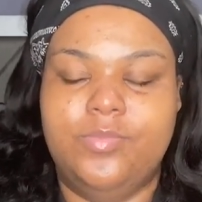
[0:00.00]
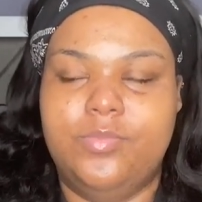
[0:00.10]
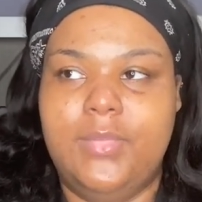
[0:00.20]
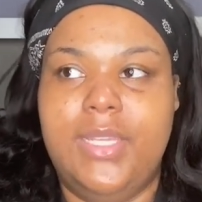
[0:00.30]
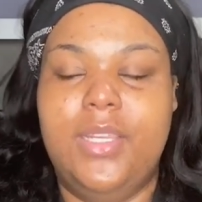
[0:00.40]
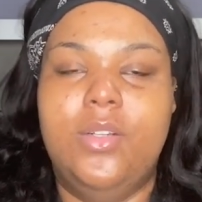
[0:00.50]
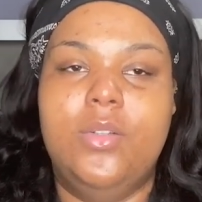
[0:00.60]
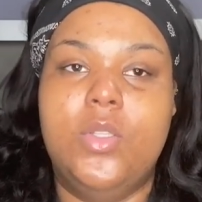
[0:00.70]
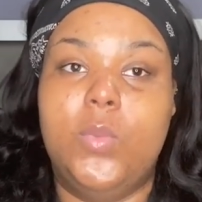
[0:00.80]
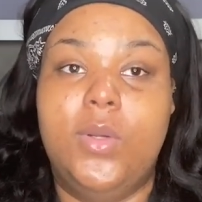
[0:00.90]
hearing
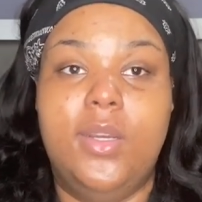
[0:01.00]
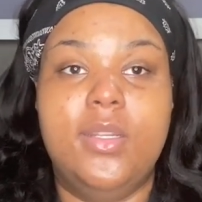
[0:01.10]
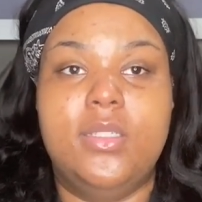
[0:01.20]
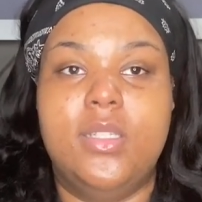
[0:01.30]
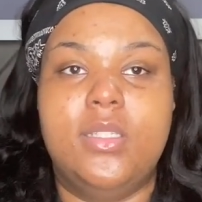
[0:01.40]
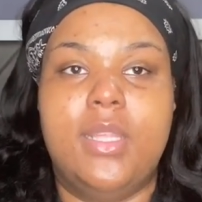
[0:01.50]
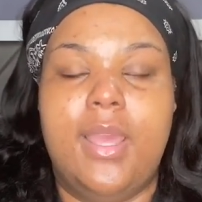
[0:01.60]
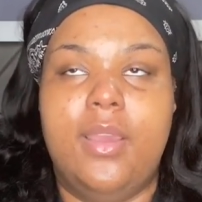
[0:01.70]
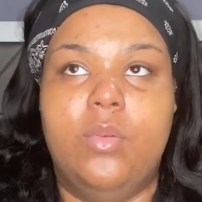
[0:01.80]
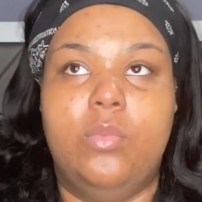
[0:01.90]
those words just
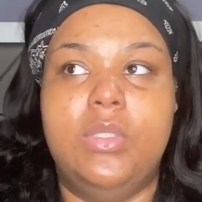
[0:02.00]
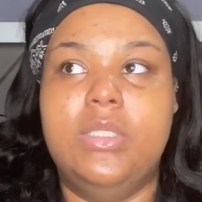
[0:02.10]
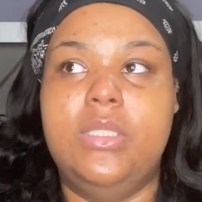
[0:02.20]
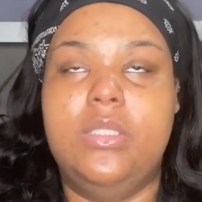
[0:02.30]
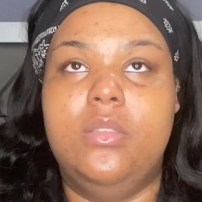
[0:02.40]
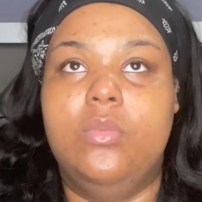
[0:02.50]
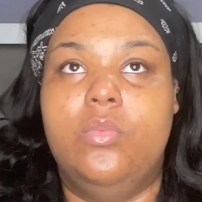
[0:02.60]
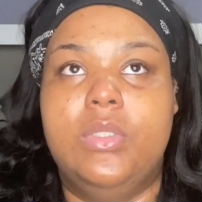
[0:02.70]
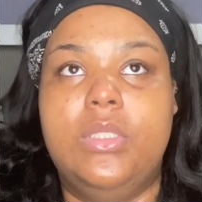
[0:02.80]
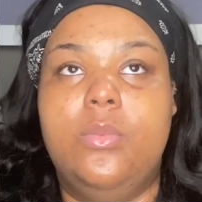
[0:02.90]
like really,
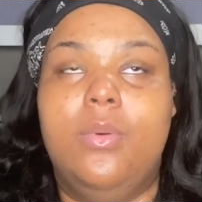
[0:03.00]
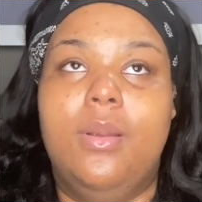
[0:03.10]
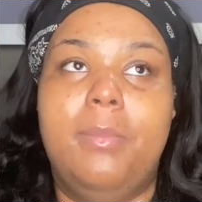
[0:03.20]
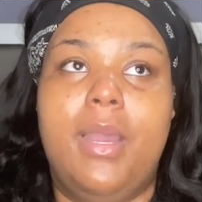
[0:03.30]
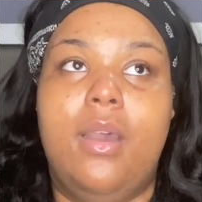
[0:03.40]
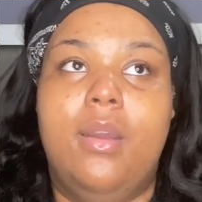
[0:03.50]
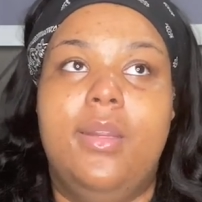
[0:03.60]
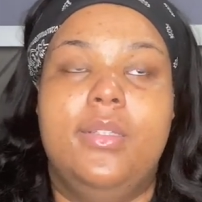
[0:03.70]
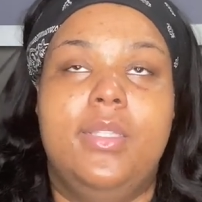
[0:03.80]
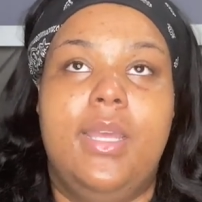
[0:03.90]
really warmed my
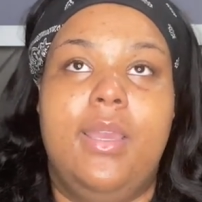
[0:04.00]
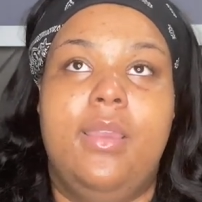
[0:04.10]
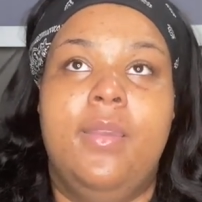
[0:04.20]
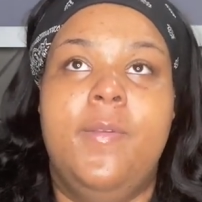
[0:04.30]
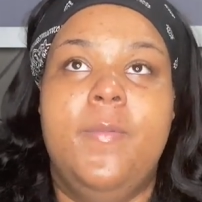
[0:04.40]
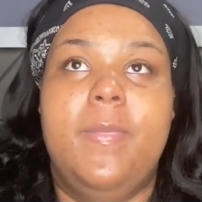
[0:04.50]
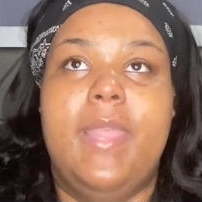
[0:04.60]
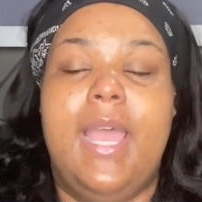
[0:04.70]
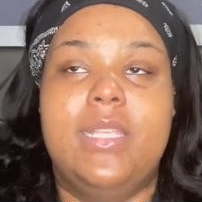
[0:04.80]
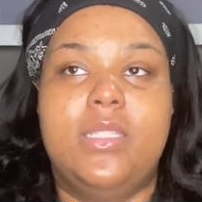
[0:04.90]
heart. Like,
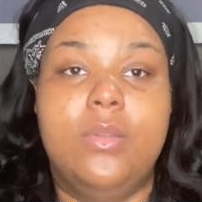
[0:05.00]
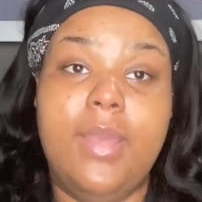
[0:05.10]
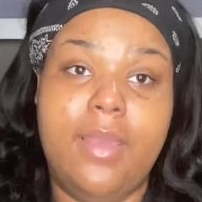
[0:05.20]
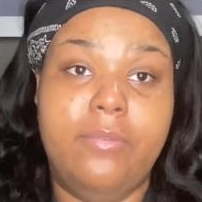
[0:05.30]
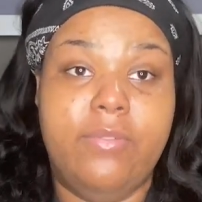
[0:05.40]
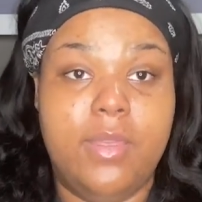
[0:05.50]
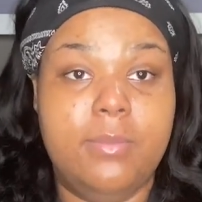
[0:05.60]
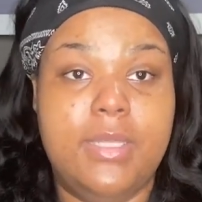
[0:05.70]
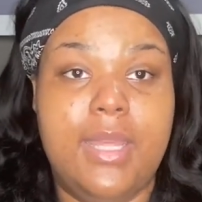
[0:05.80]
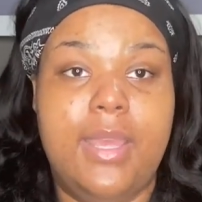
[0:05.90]
I still have
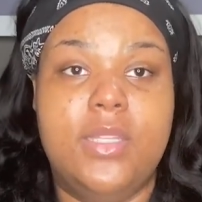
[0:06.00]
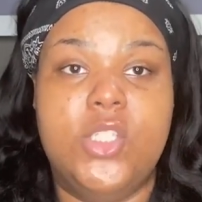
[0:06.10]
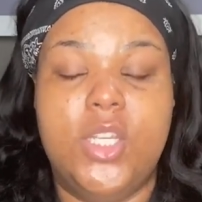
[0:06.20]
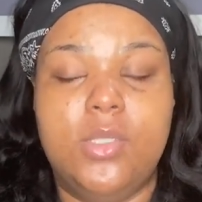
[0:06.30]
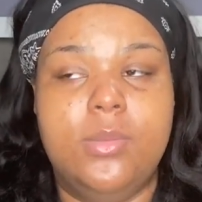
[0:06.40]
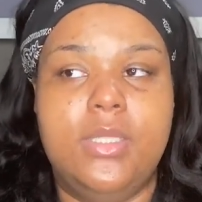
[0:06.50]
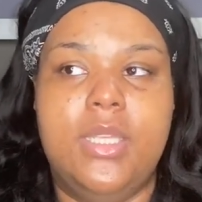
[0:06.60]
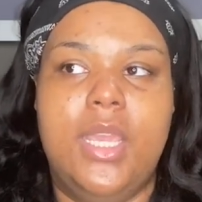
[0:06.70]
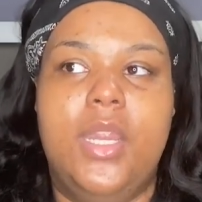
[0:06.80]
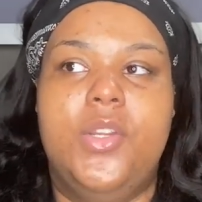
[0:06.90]
family that genuinely
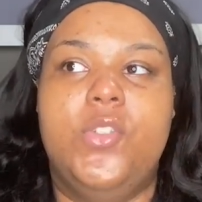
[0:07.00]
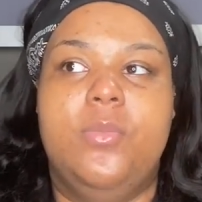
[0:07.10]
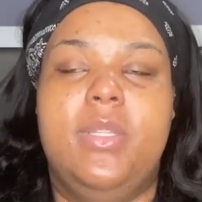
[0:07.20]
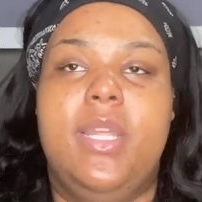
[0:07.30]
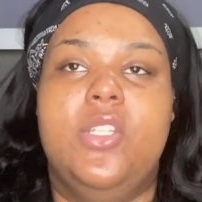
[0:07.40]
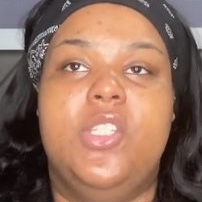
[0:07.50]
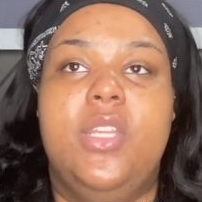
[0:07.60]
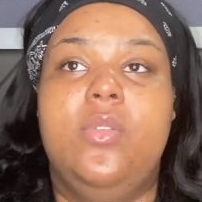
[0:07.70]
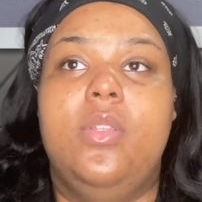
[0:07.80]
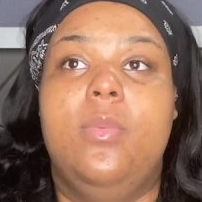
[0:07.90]
cares for me, that
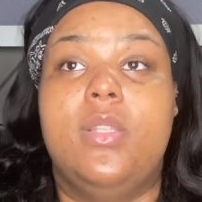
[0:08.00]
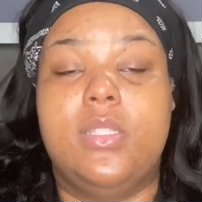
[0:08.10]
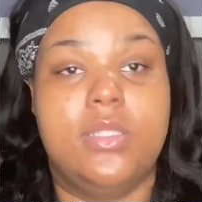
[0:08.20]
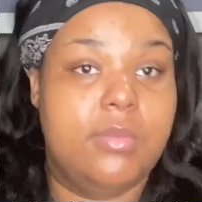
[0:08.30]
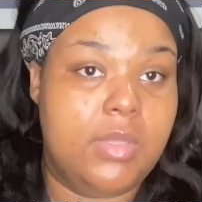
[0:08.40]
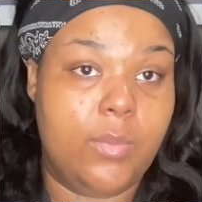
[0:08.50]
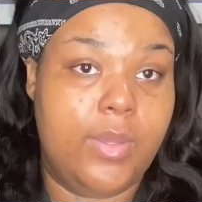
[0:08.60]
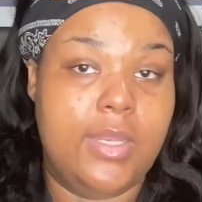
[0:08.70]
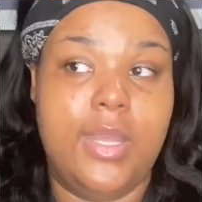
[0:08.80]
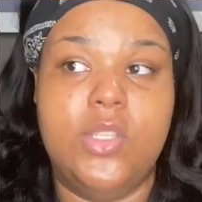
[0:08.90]
genuinely wants to see me
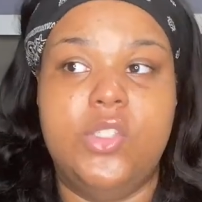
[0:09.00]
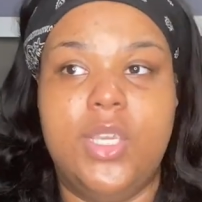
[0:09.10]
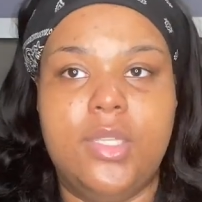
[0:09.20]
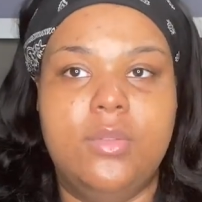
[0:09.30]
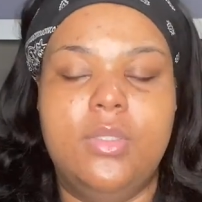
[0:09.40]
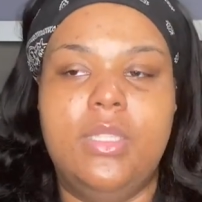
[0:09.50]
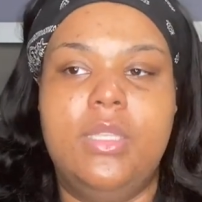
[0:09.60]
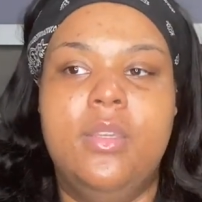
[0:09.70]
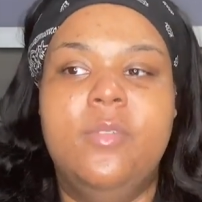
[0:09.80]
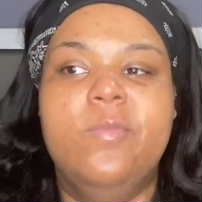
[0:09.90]
win, that
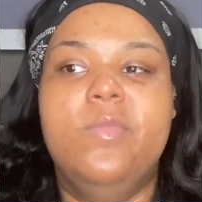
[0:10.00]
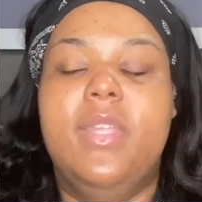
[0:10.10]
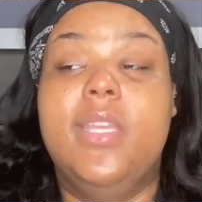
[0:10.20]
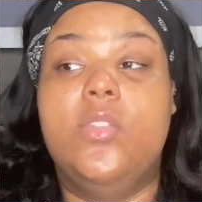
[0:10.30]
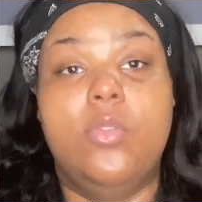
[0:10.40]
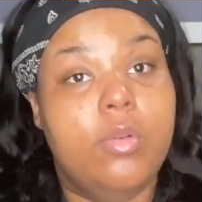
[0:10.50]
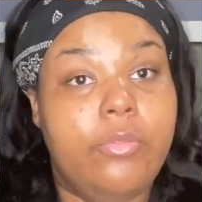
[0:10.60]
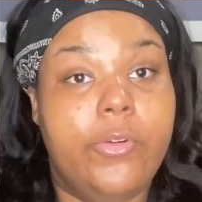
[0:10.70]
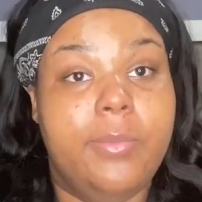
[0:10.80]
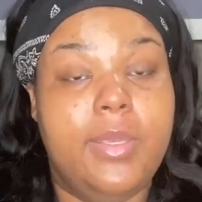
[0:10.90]
genuinely is rooting
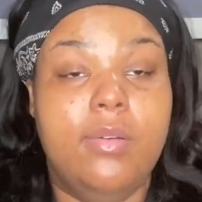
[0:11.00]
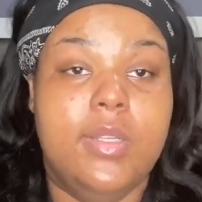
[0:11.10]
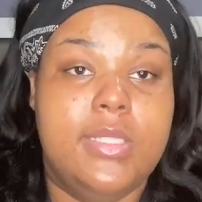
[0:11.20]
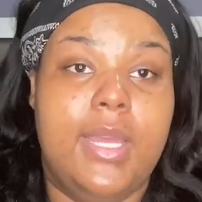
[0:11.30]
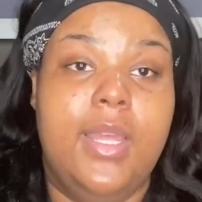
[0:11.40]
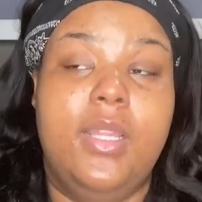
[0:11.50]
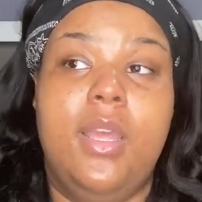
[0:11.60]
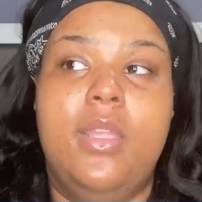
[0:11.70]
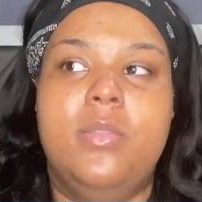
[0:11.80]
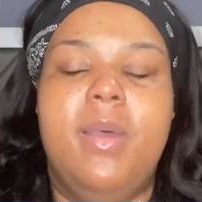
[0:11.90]
for me on the
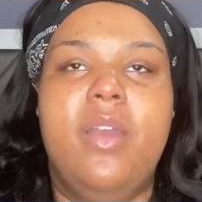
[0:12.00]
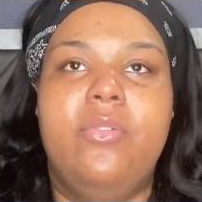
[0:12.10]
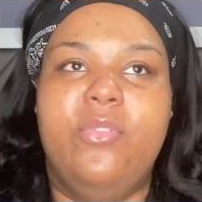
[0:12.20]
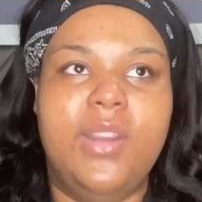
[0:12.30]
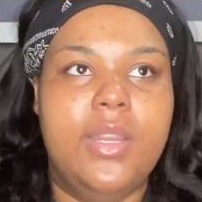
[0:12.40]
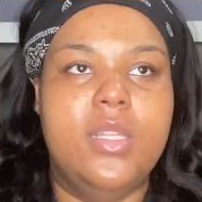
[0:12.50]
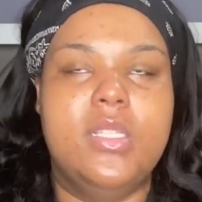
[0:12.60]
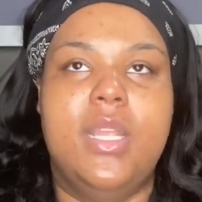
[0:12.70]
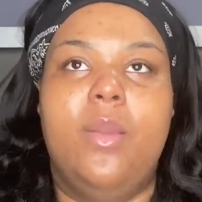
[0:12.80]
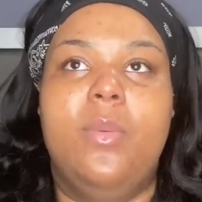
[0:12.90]
sidelines. My
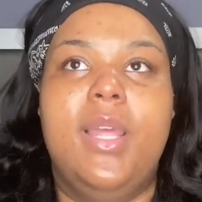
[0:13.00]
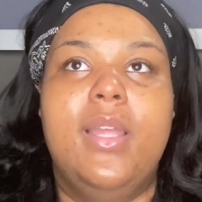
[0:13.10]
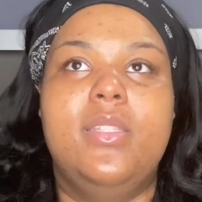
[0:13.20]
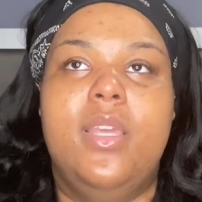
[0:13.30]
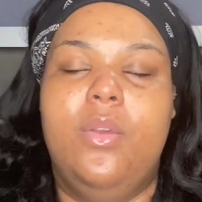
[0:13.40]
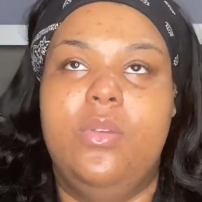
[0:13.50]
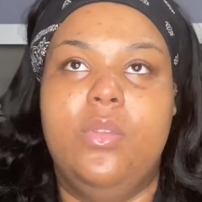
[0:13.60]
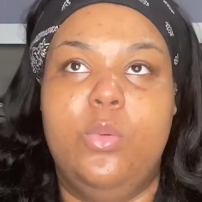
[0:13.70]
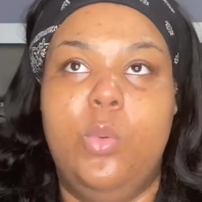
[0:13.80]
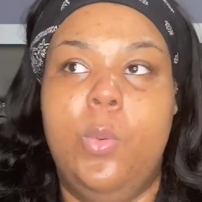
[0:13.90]
friends, like when I tell you,